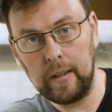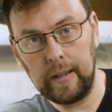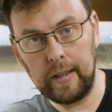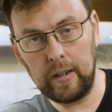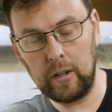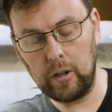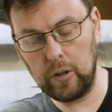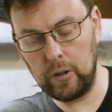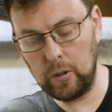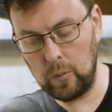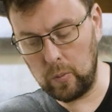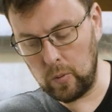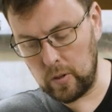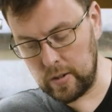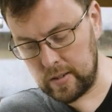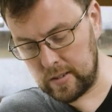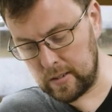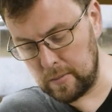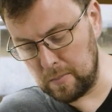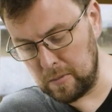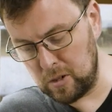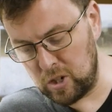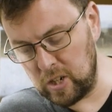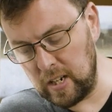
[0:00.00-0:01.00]
In other words,
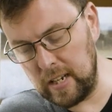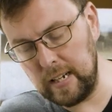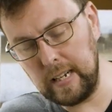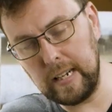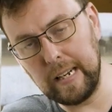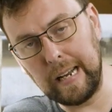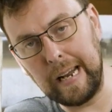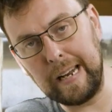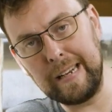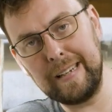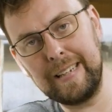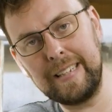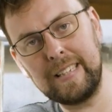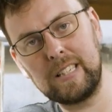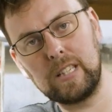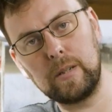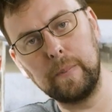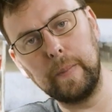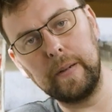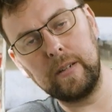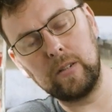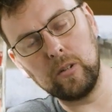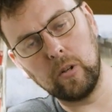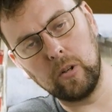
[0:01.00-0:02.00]
the machining that needs
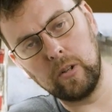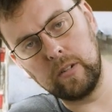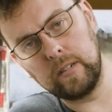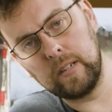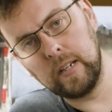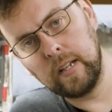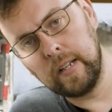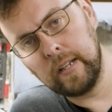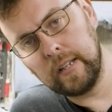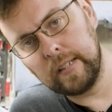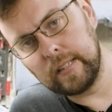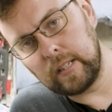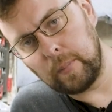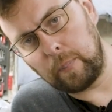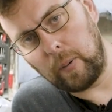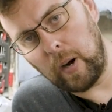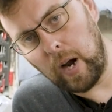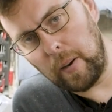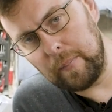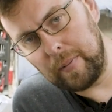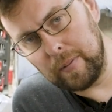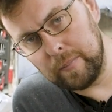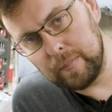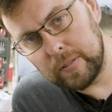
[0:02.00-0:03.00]
to be done, the
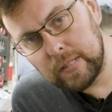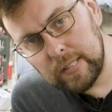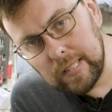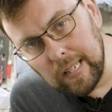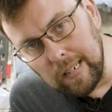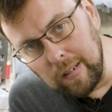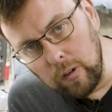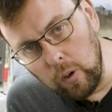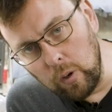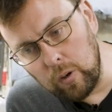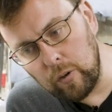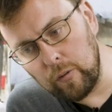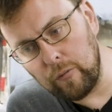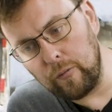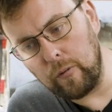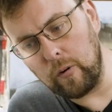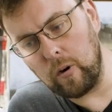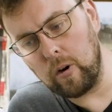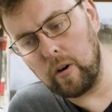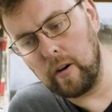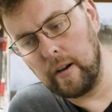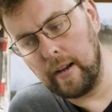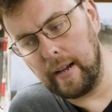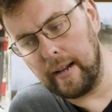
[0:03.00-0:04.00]
problems to look
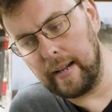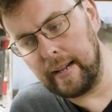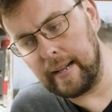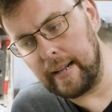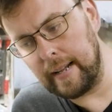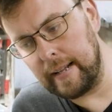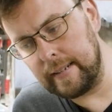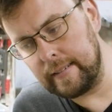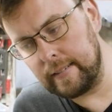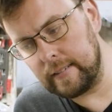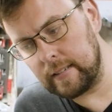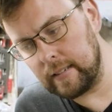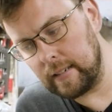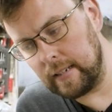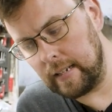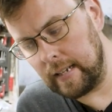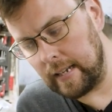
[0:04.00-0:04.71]
for, and